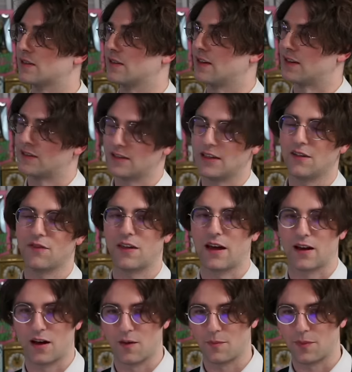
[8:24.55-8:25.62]
like see if that
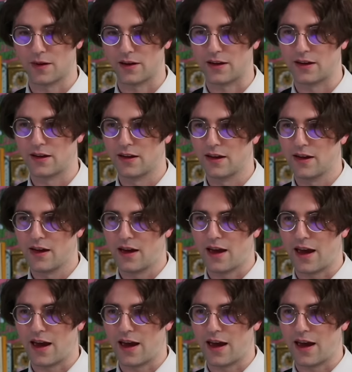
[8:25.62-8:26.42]
company True.